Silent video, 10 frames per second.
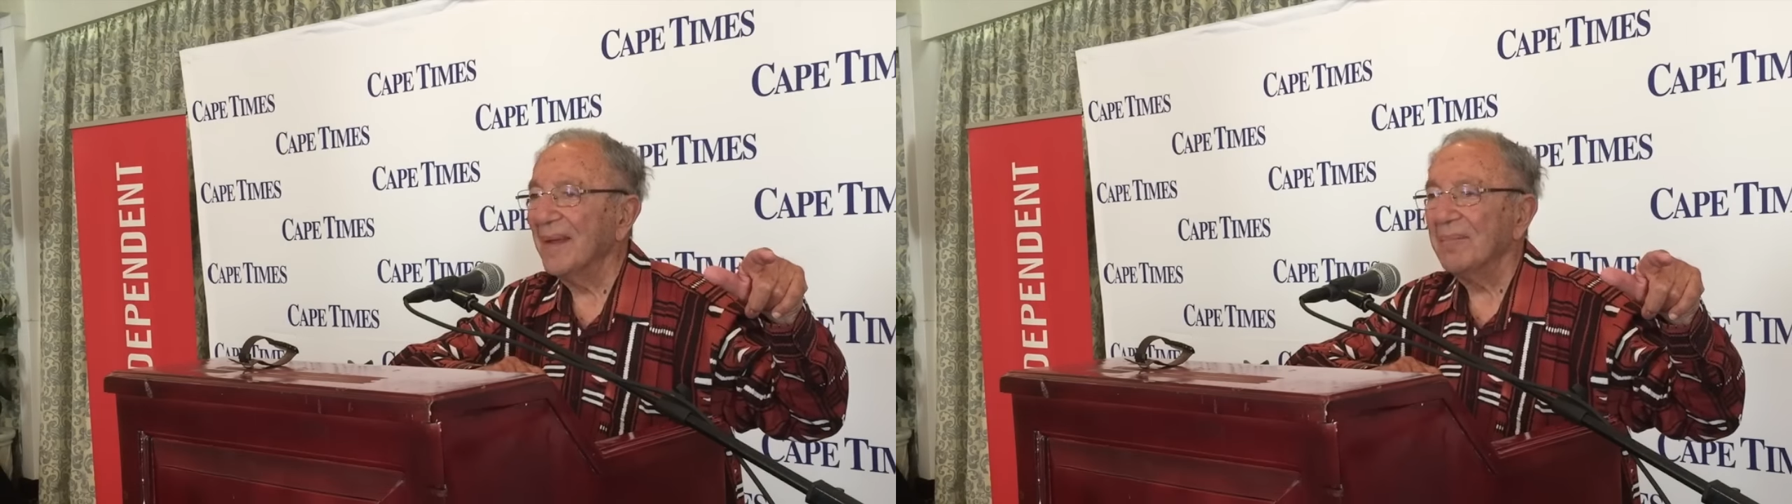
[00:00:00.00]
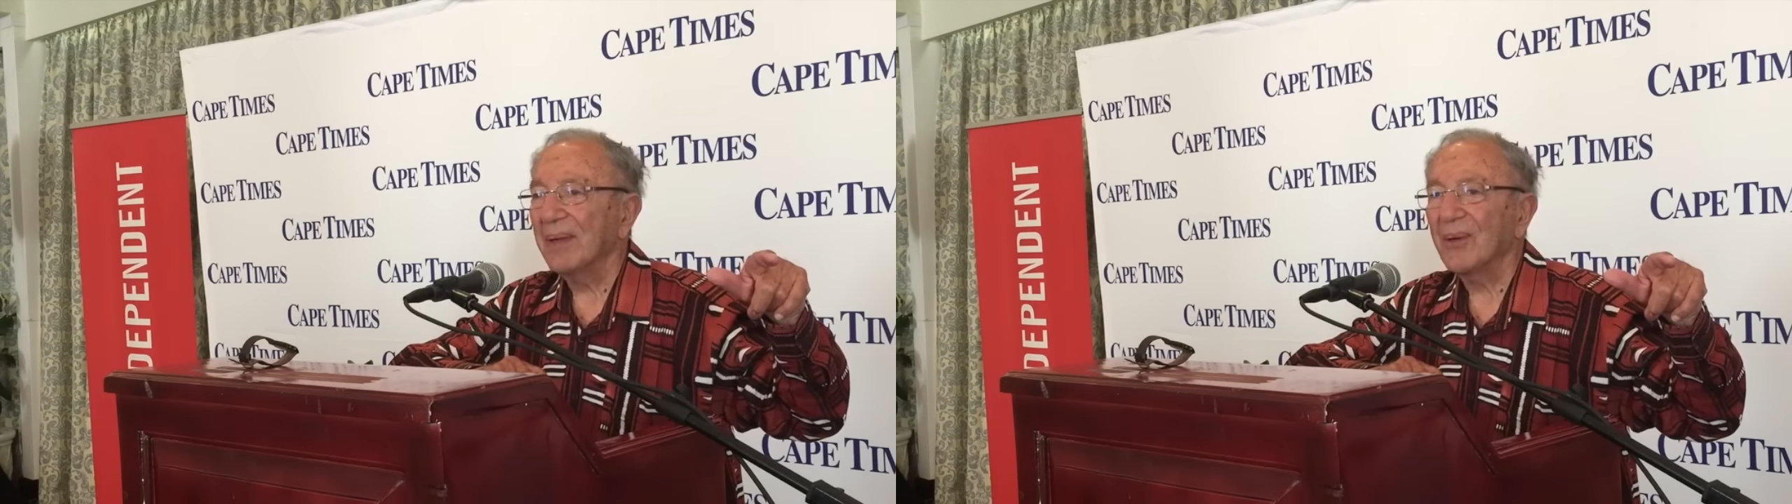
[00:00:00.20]

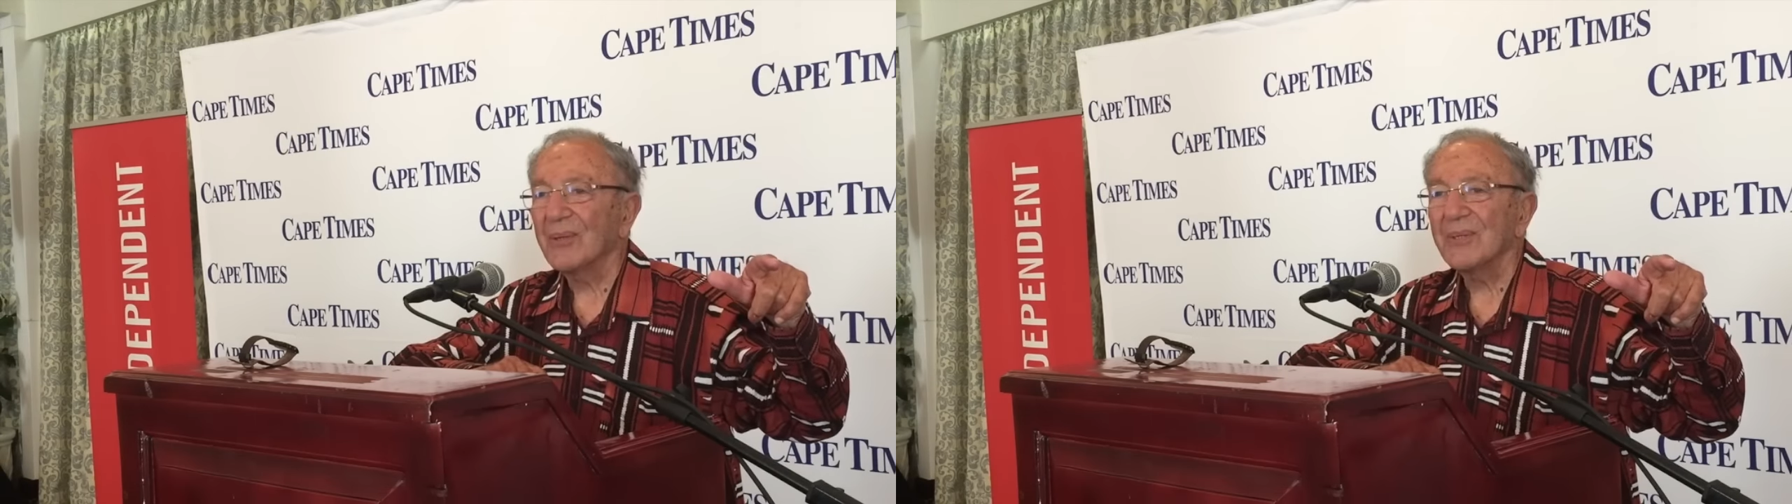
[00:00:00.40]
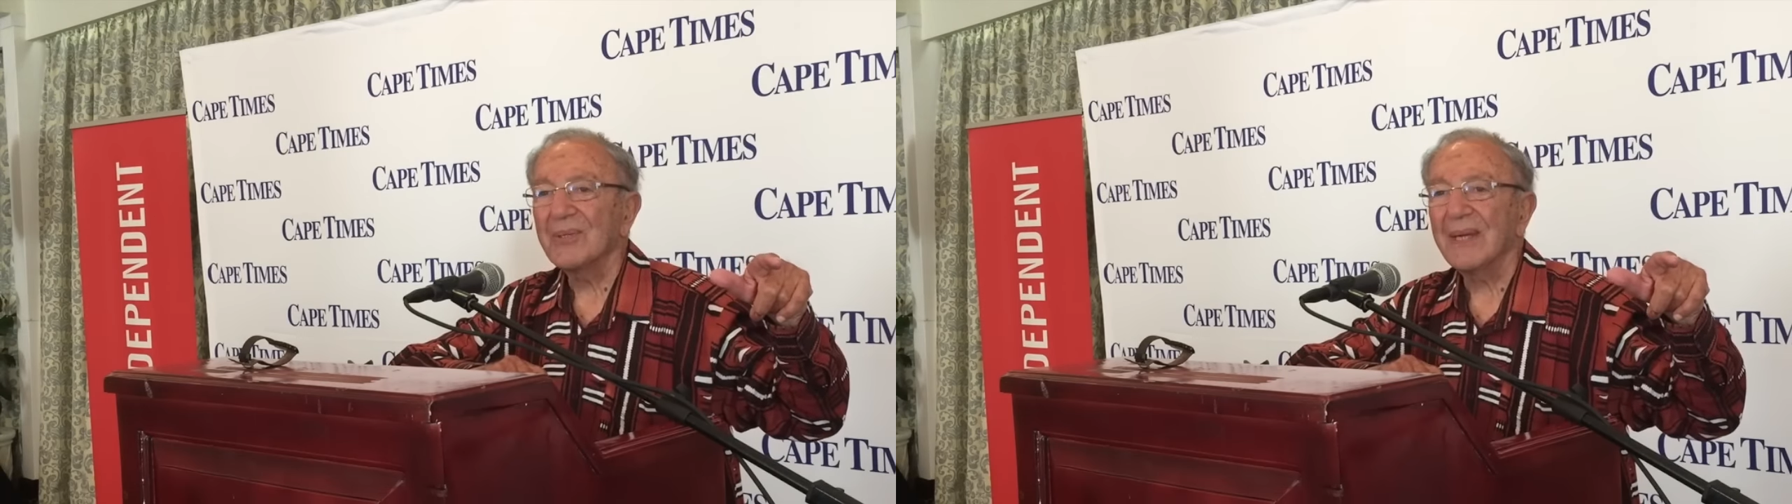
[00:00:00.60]

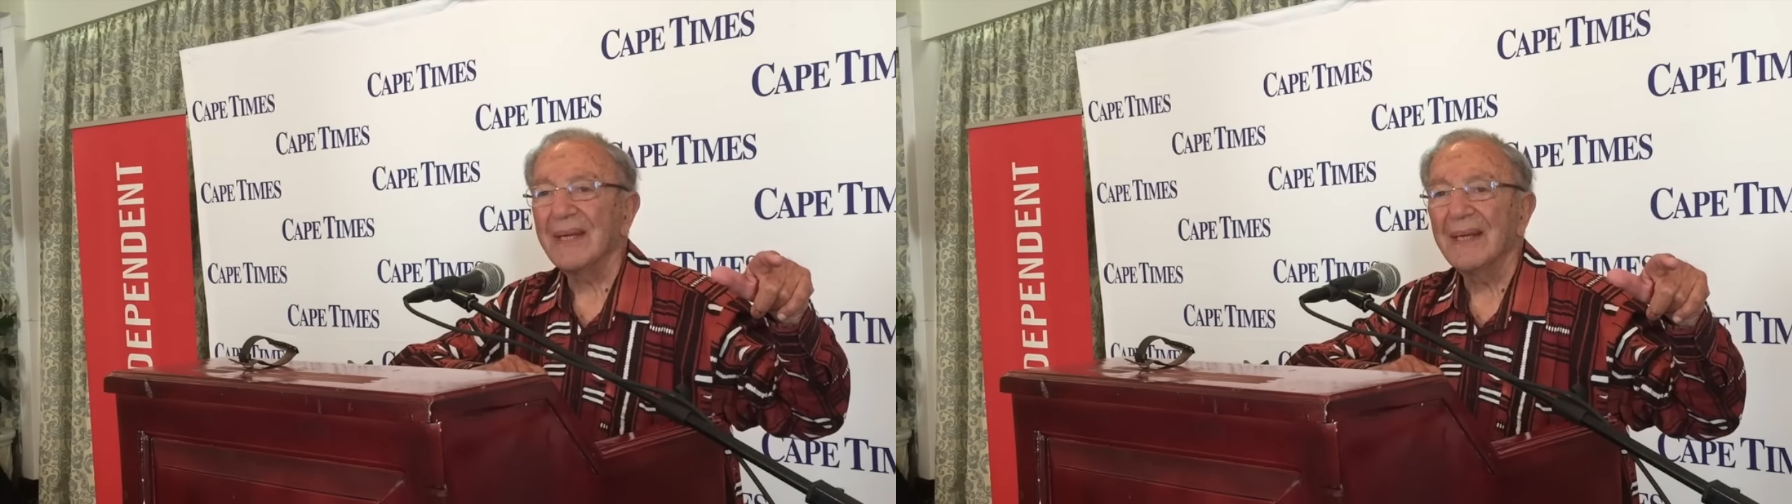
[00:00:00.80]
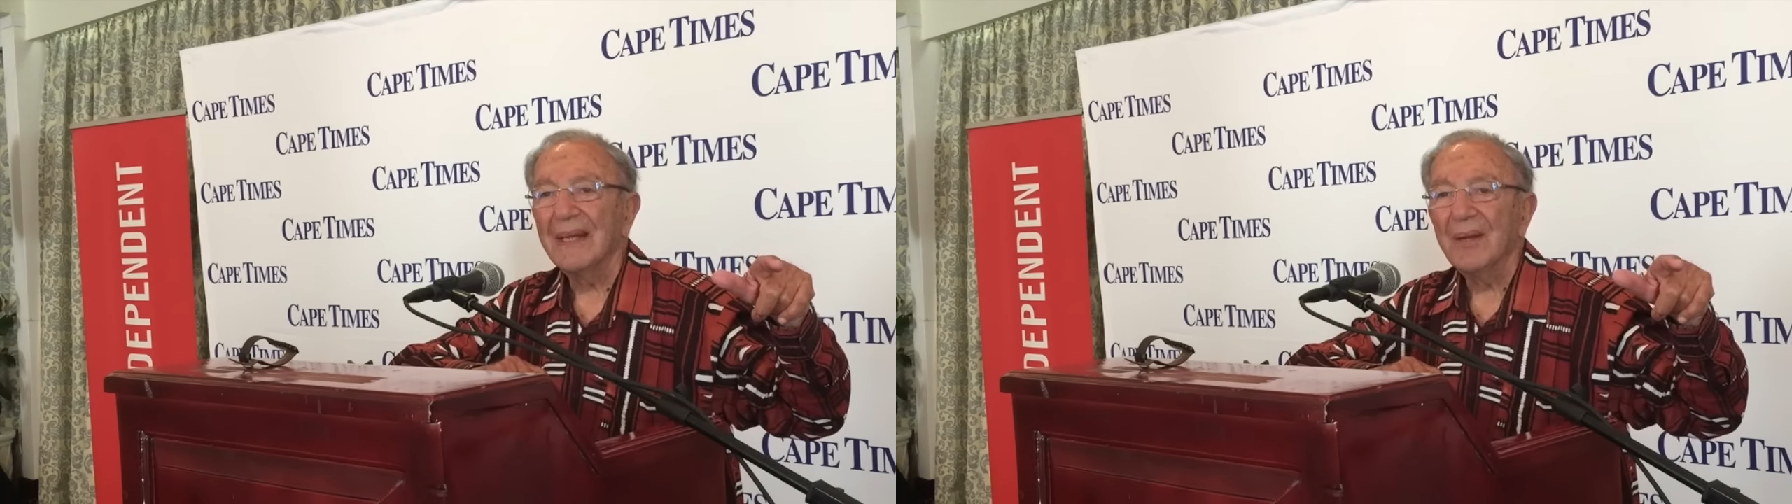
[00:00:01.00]
Because you
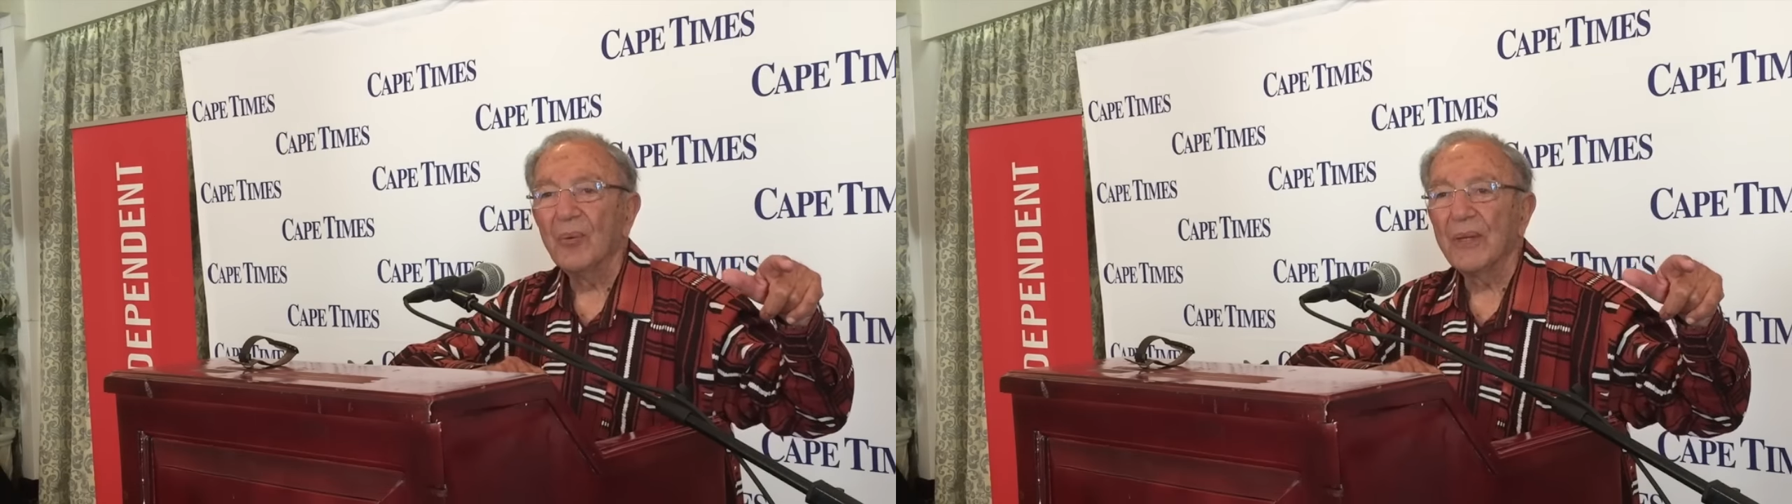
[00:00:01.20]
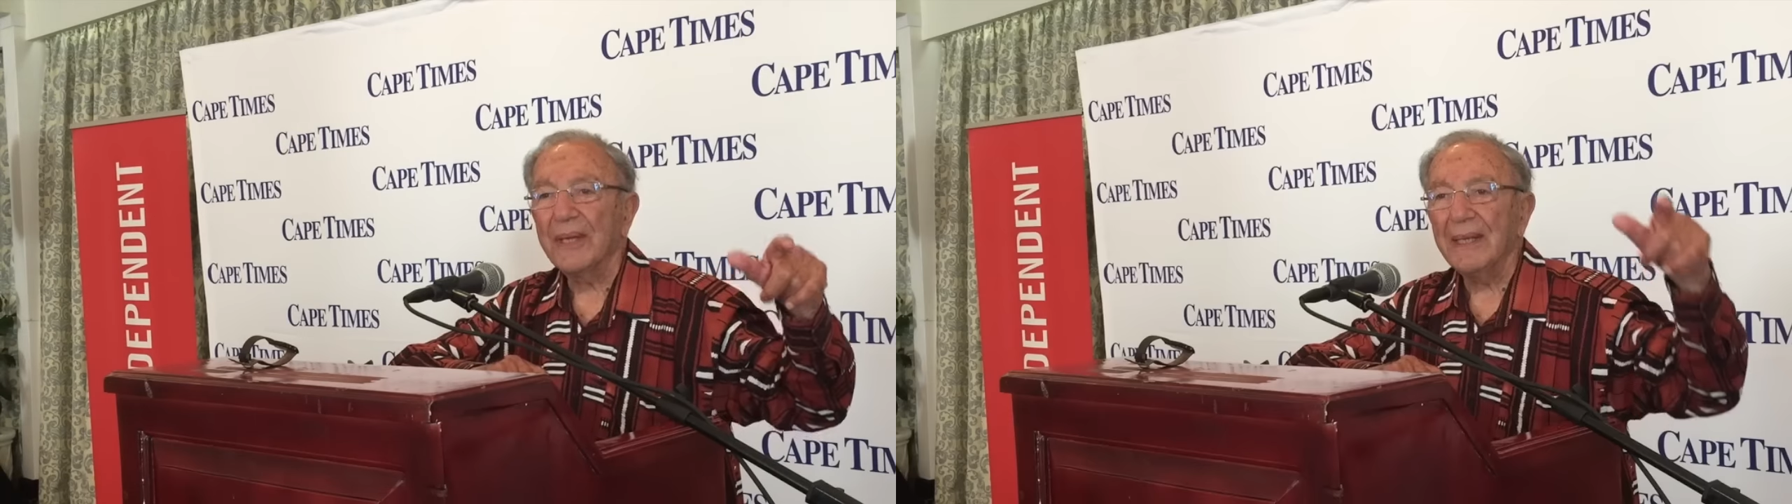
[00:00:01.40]
see,
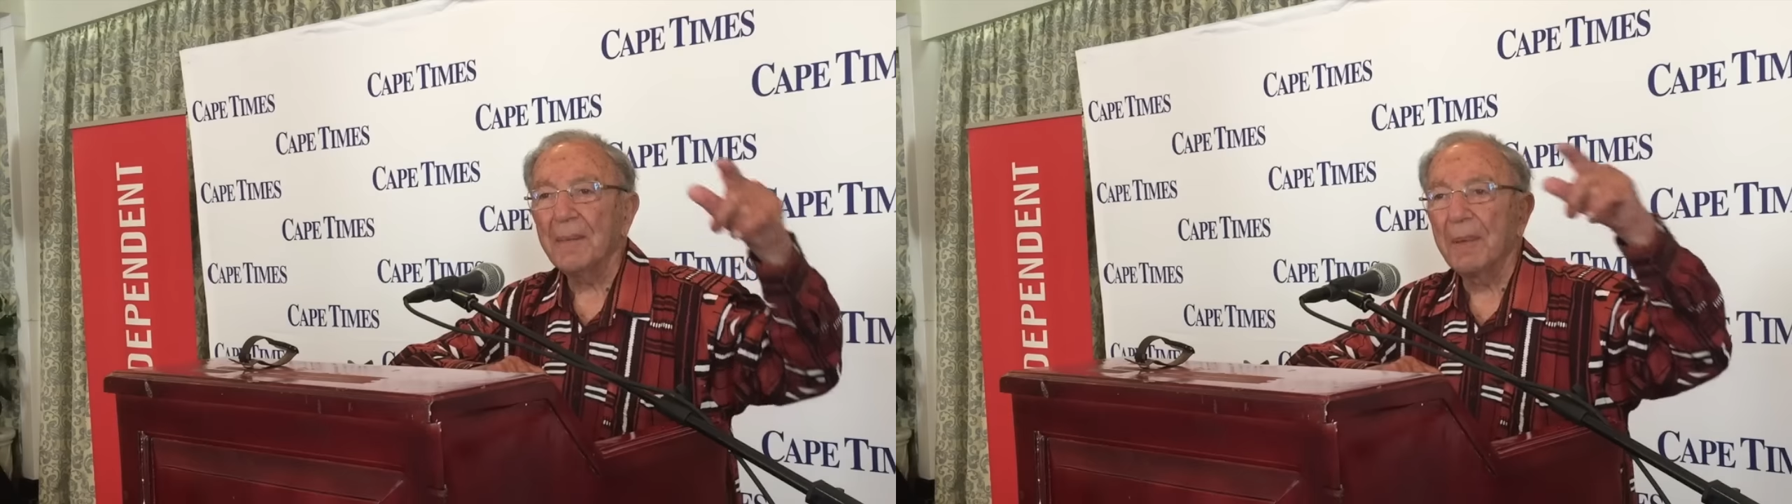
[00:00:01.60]
within the